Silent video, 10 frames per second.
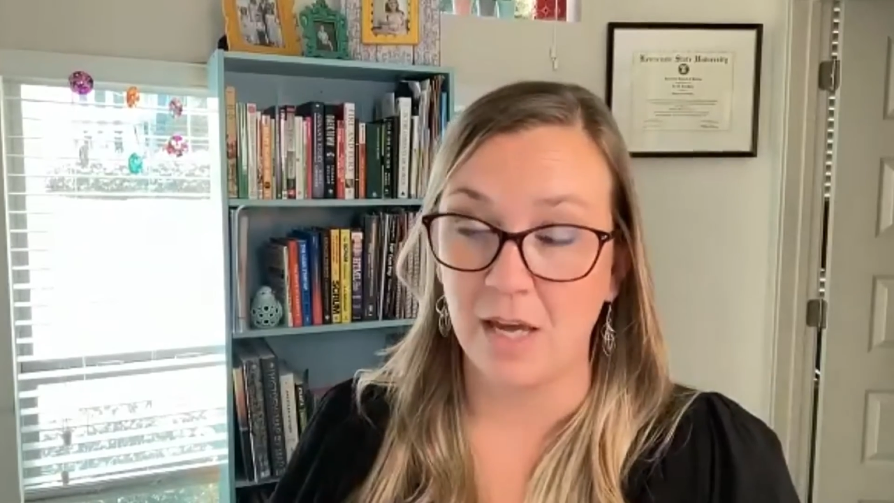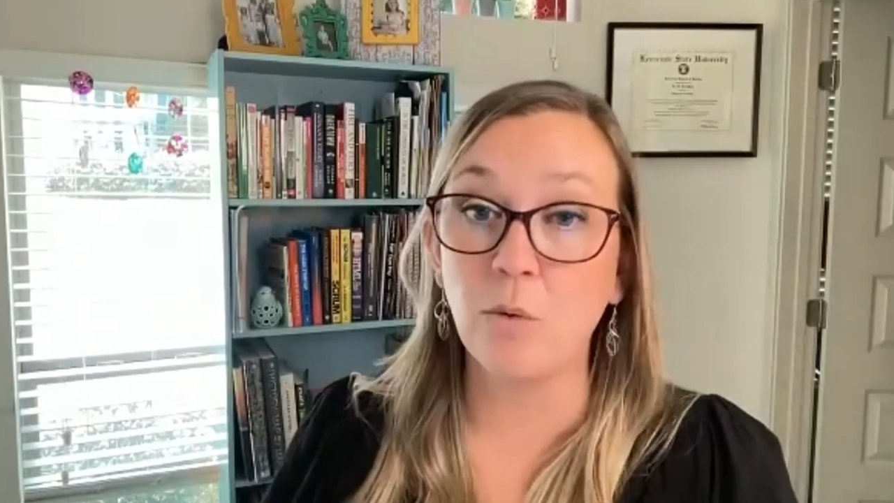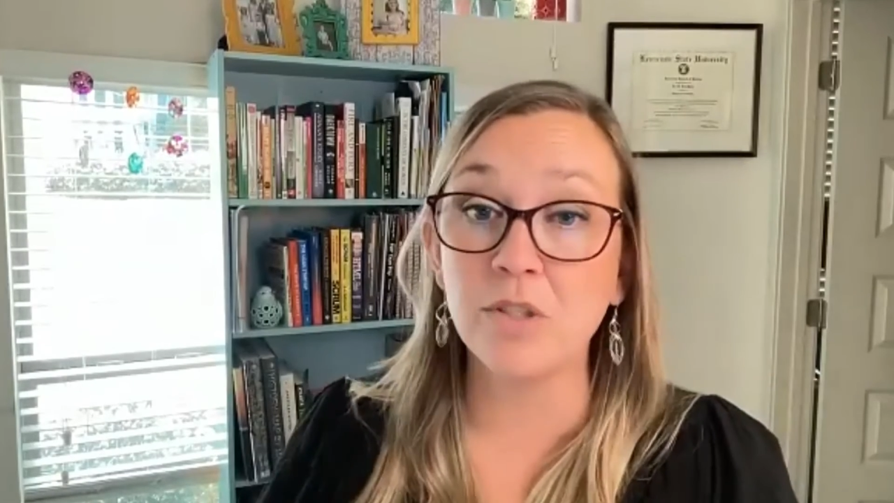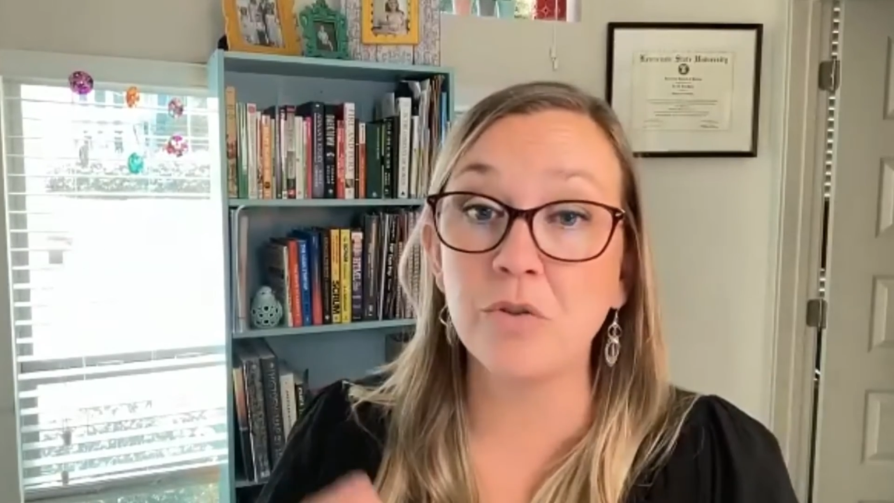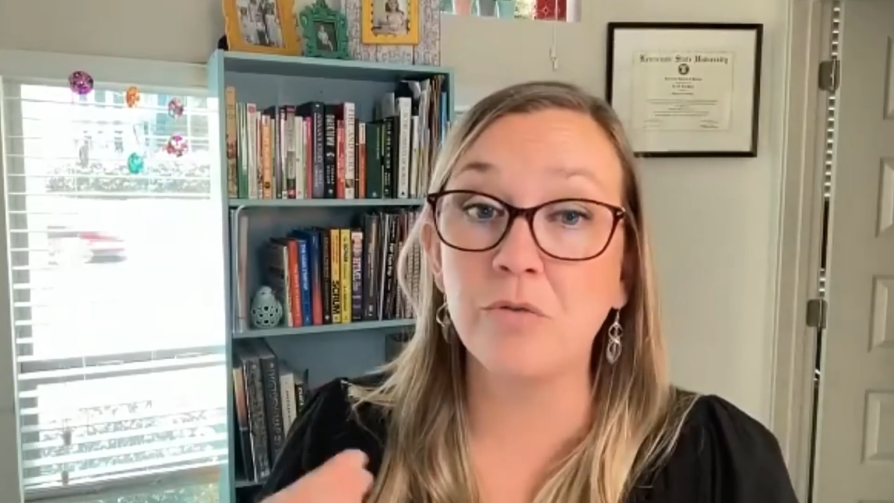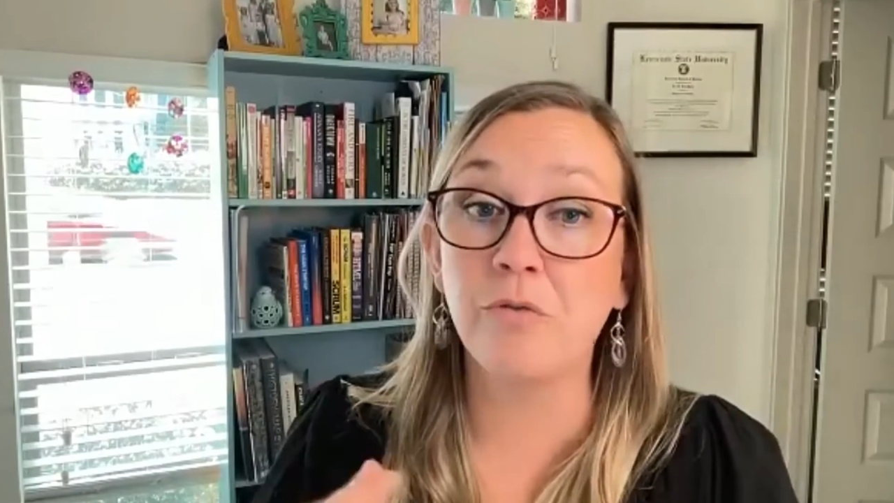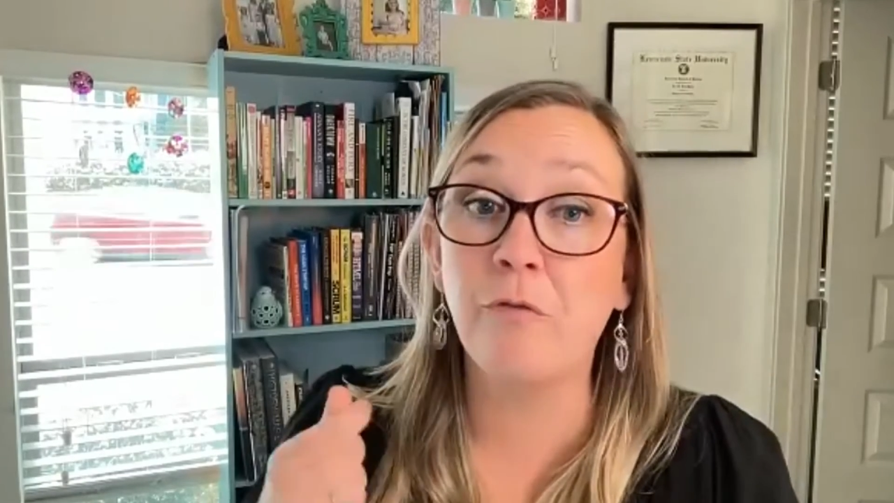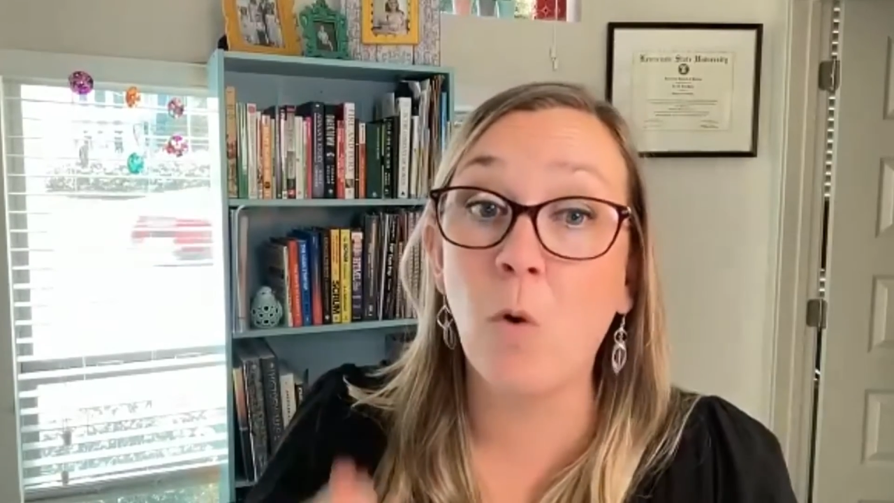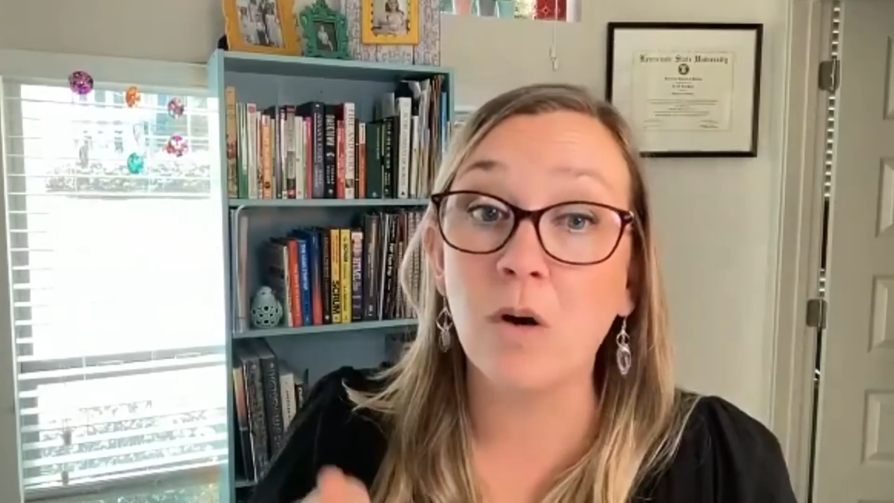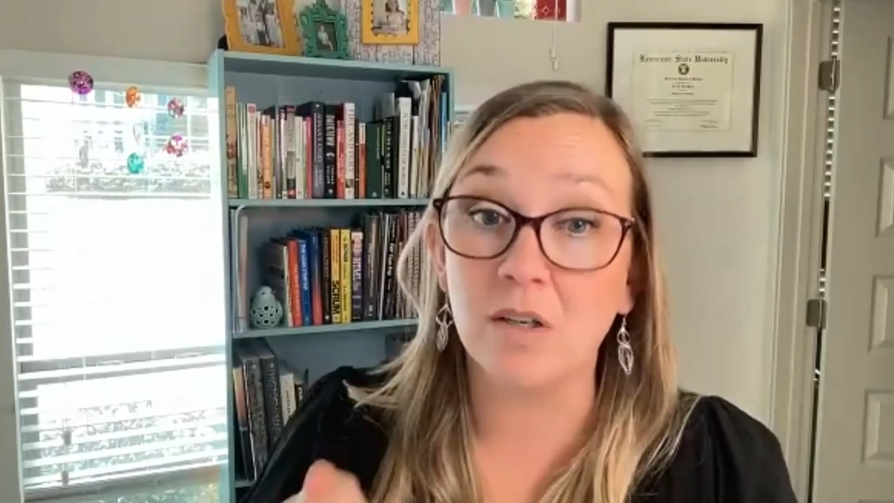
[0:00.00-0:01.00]
They want to
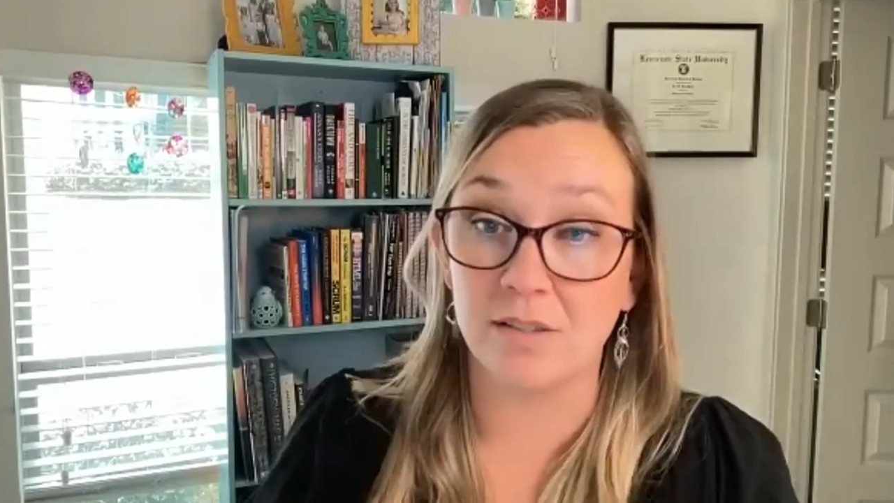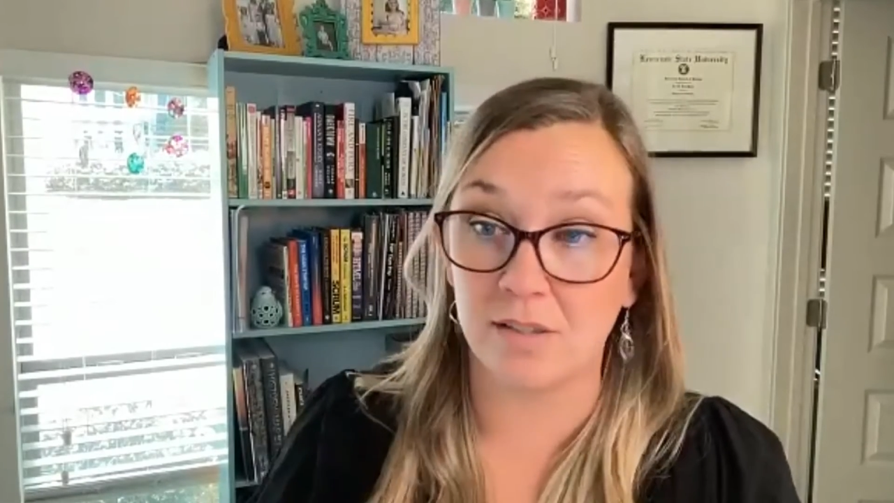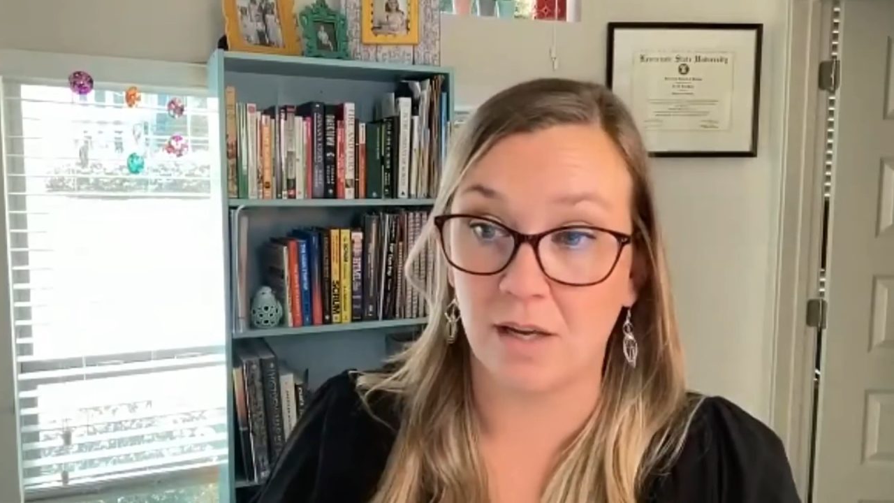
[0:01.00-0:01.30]
force